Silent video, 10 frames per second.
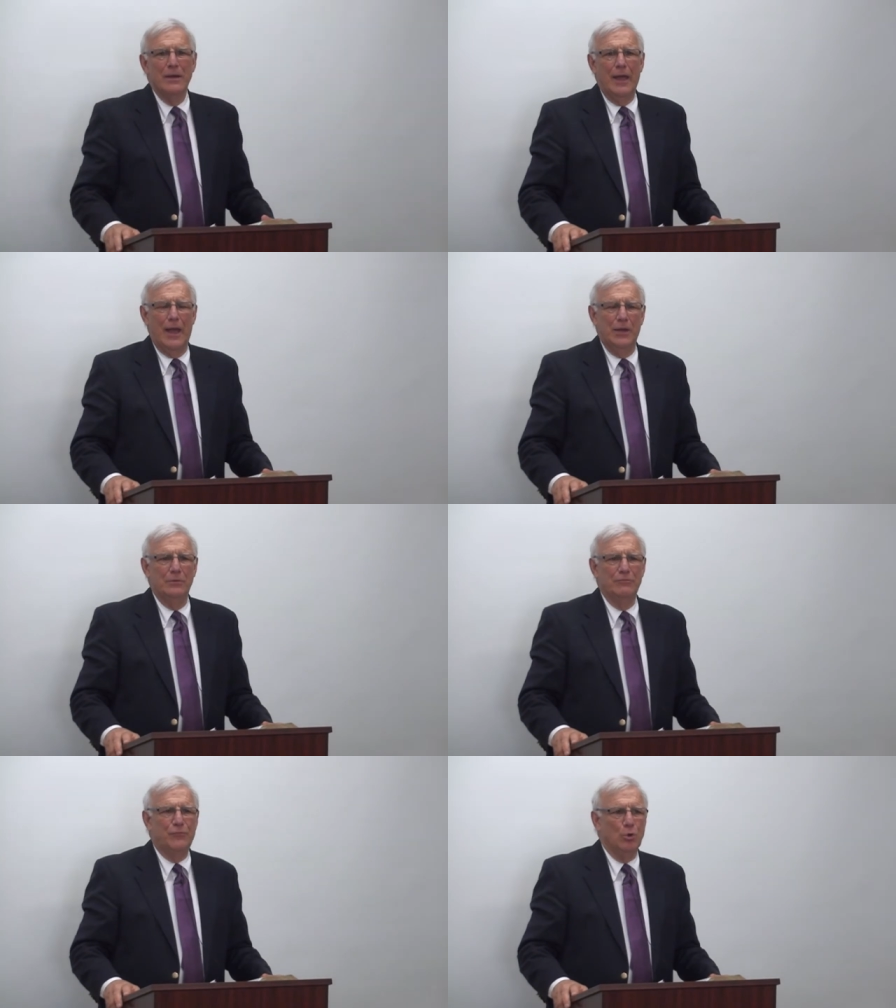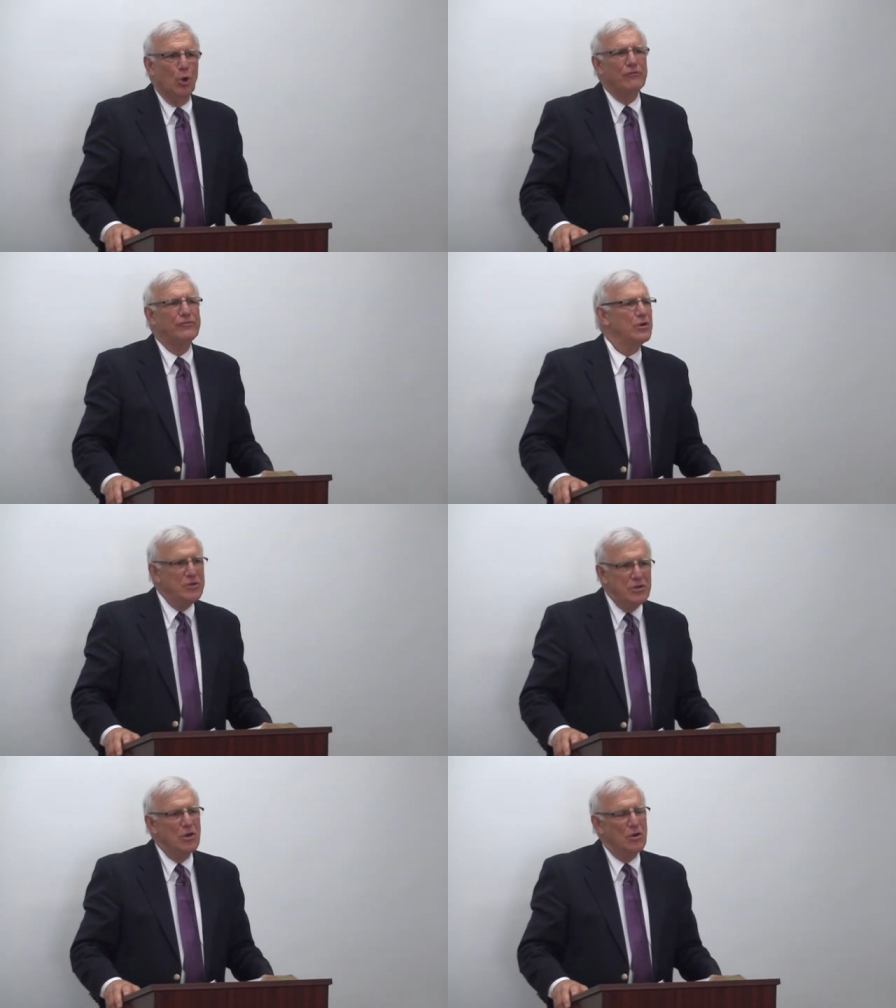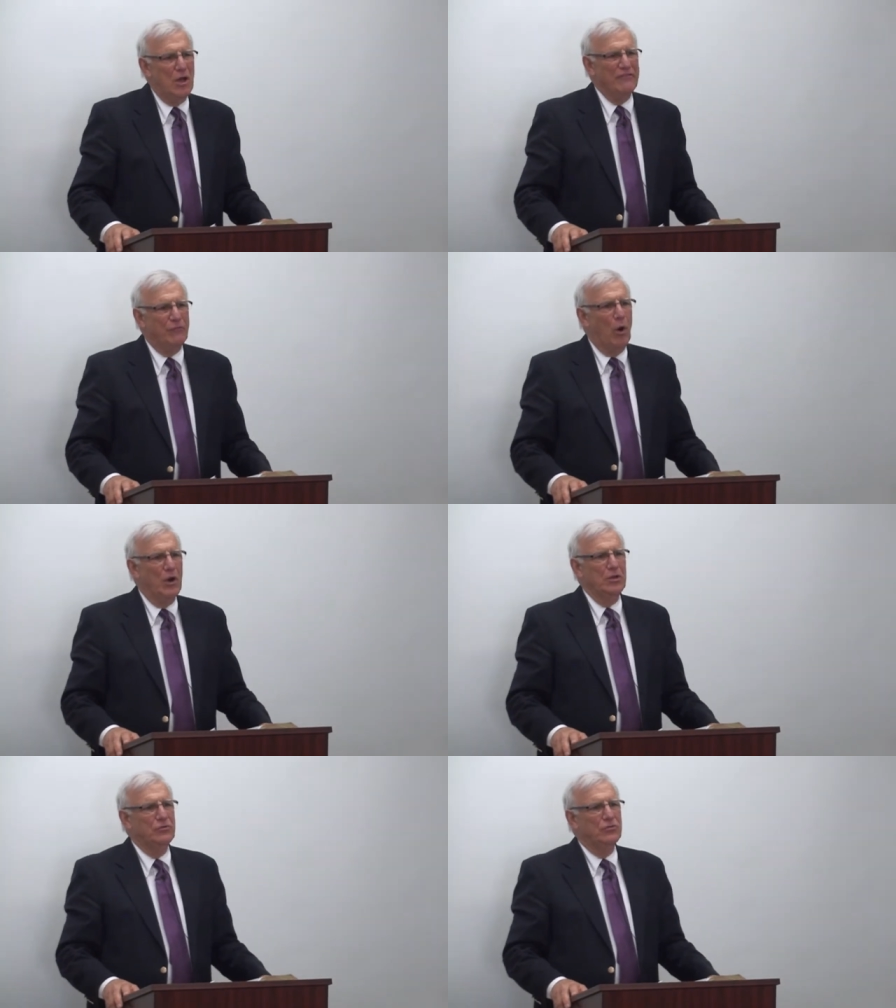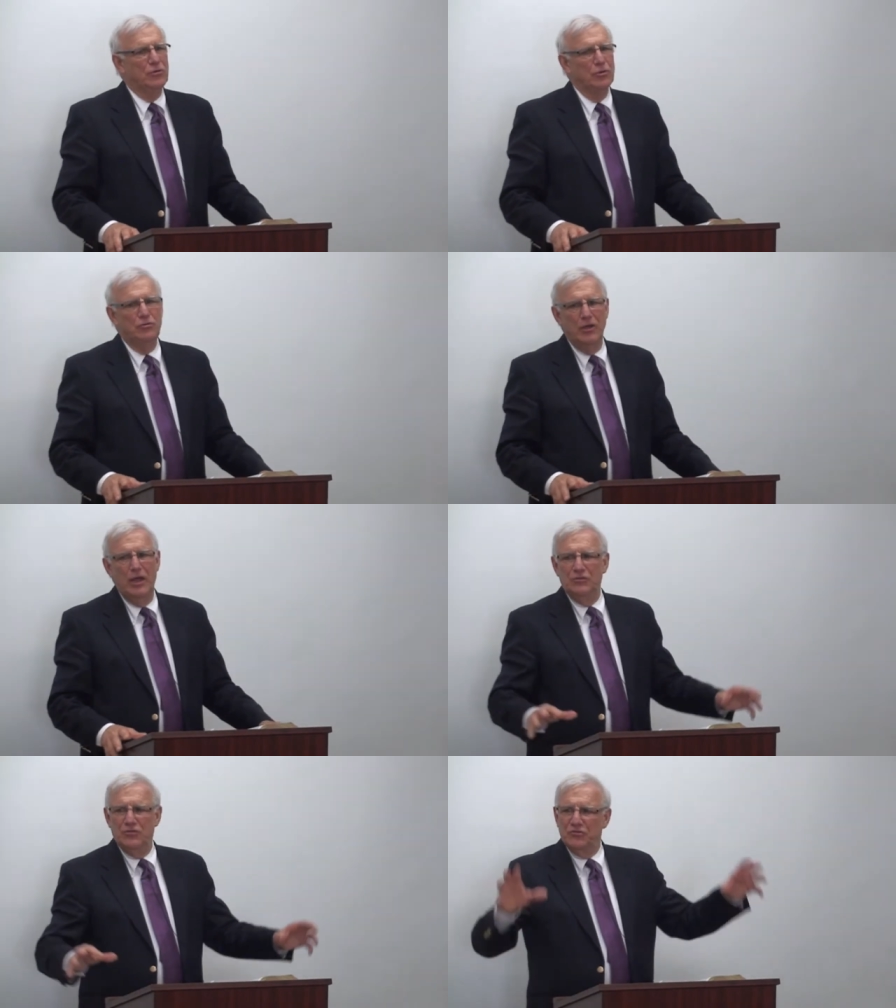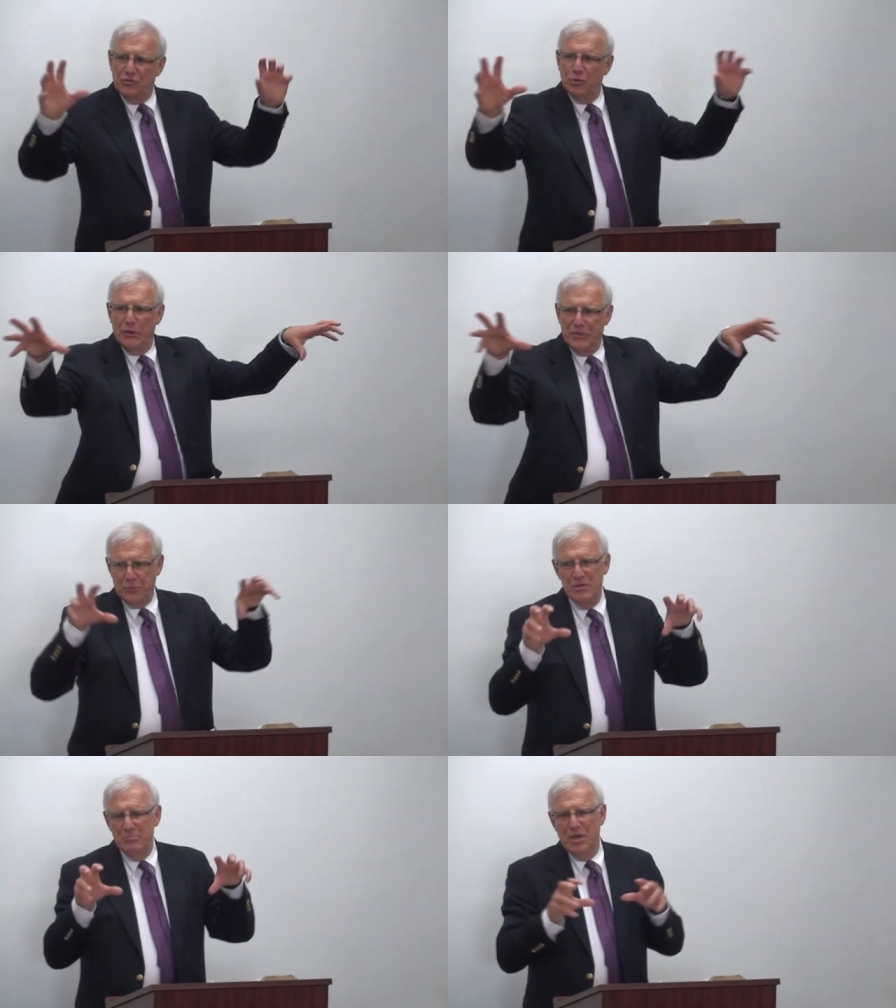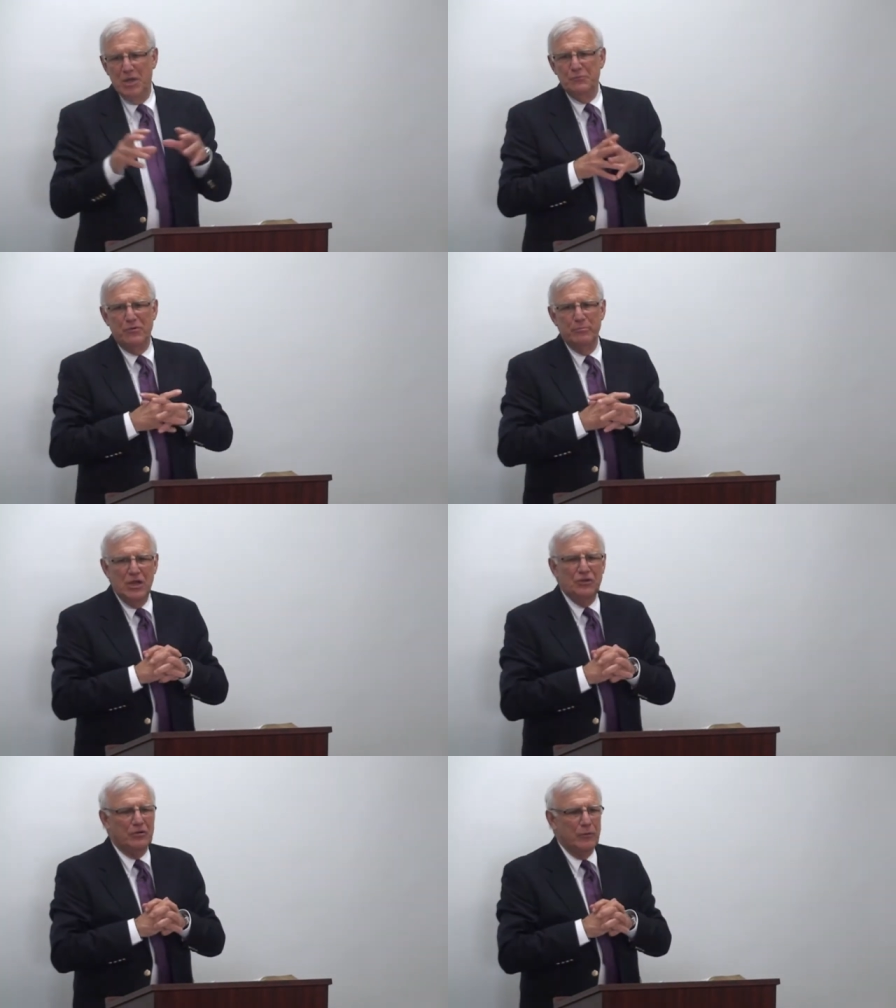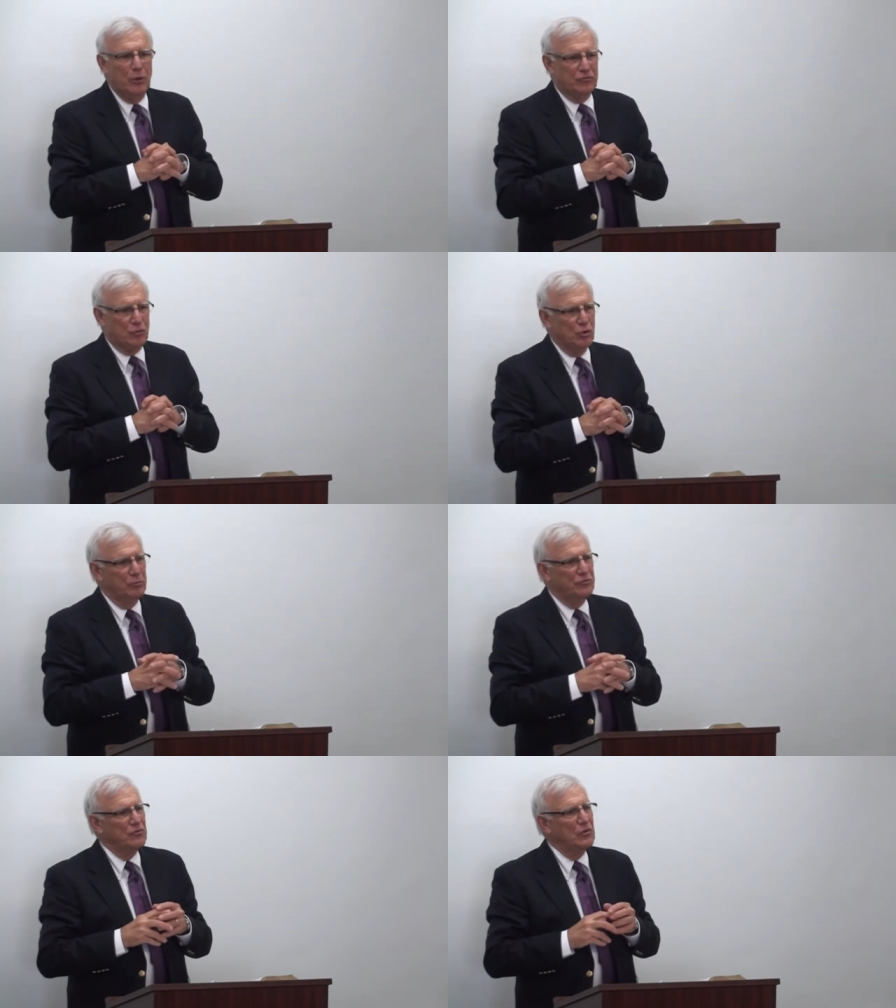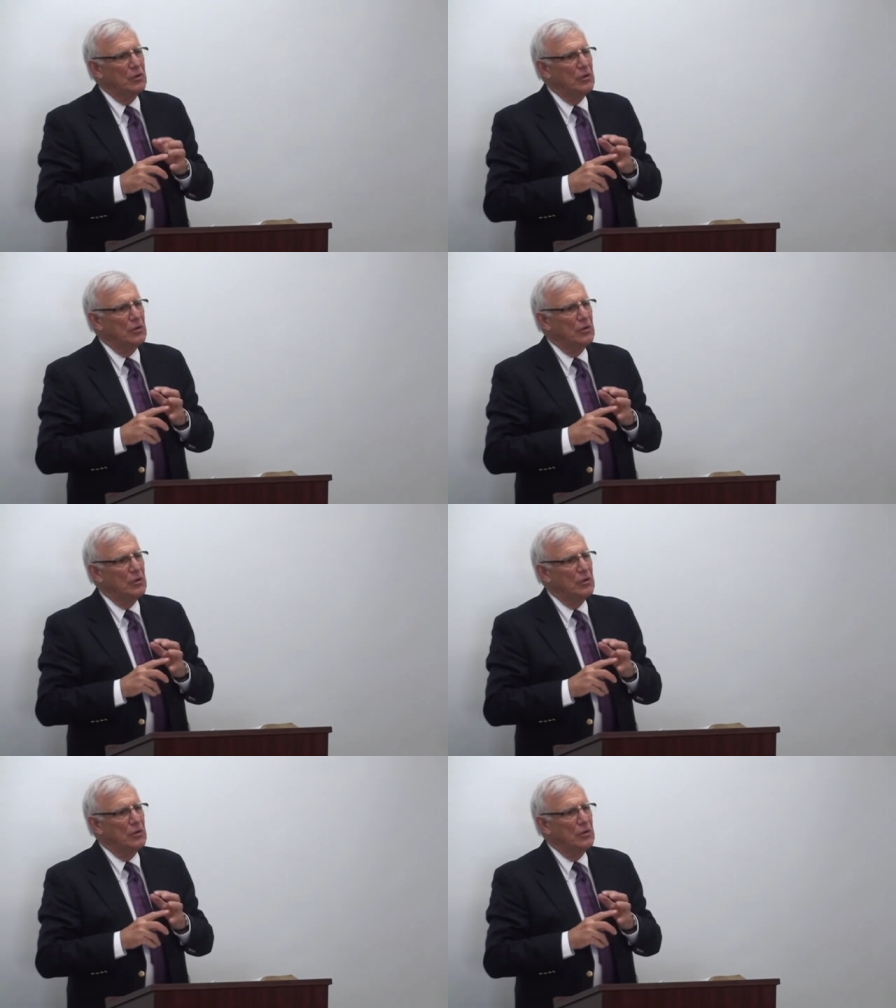And for over a year, I've wanted to take just two or three men from each of those groups